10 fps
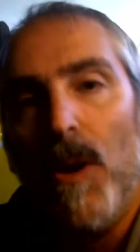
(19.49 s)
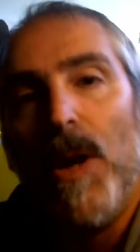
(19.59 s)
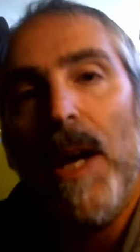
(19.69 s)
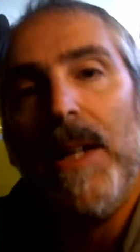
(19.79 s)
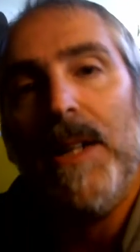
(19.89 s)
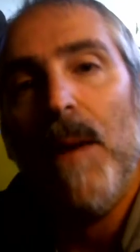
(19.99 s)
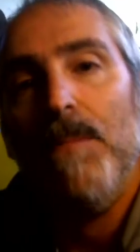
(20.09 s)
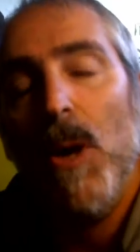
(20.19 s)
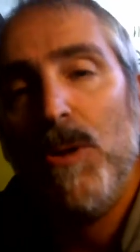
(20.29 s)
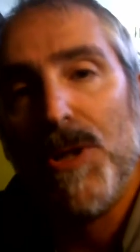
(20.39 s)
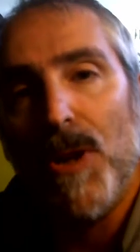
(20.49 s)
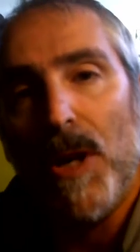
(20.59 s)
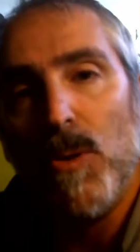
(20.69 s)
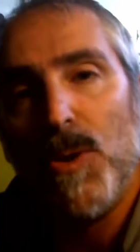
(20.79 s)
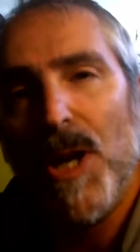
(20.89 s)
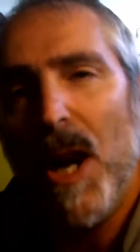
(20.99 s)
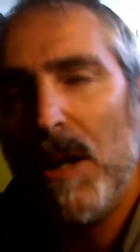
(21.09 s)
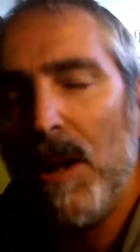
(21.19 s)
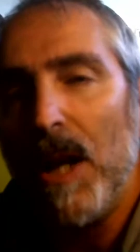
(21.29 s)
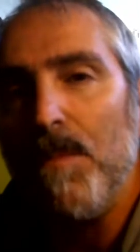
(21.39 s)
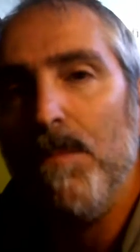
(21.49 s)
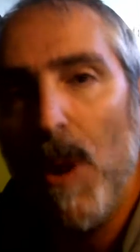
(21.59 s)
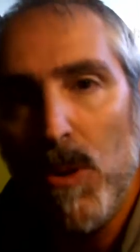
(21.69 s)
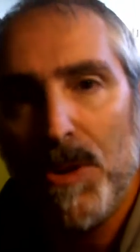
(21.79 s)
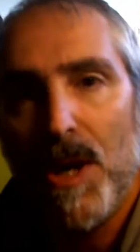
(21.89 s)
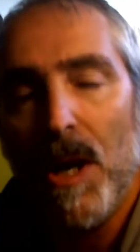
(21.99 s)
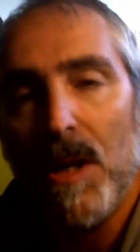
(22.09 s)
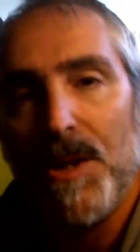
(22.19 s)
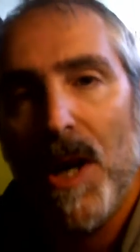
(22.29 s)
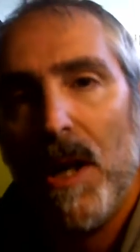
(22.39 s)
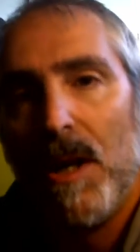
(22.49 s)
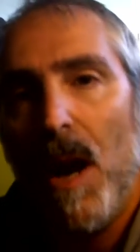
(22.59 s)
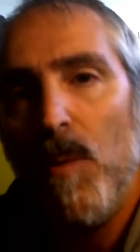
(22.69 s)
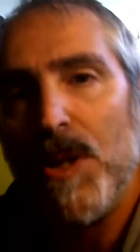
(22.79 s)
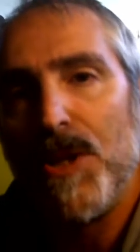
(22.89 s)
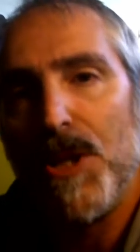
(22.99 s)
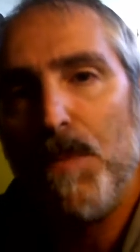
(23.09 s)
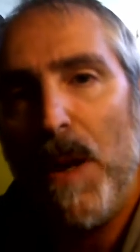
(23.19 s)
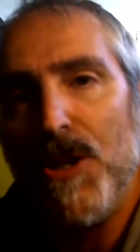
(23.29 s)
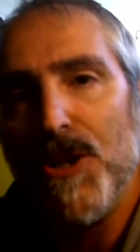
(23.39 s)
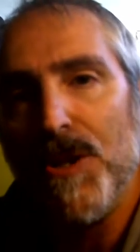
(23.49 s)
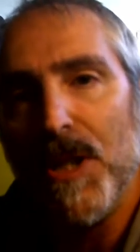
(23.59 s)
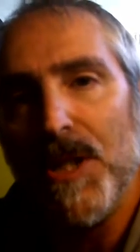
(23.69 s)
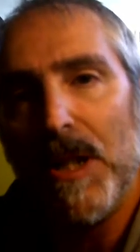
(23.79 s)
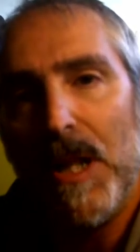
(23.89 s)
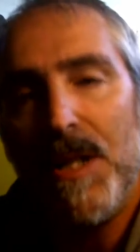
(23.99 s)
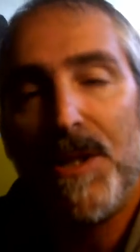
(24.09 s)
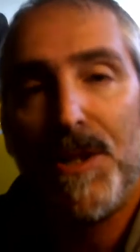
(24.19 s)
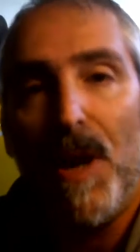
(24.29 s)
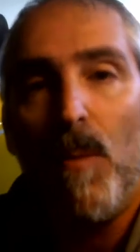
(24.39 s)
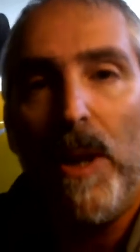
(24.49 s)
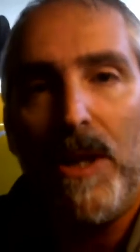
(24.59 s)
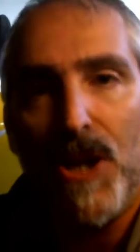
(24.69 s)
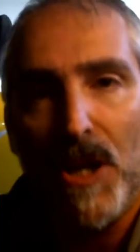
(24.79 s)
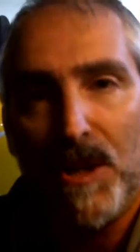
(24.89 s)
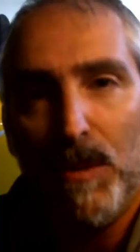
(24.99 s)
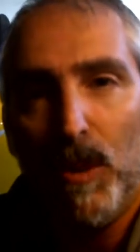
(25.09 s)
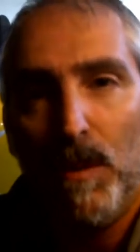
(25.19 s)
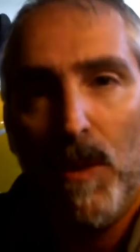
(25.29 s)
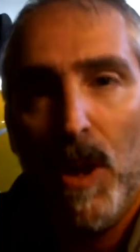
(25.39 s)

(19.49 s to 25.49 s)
Okay, now motorcycles, unlike most cars, come with suspension that is at least some way adjustable.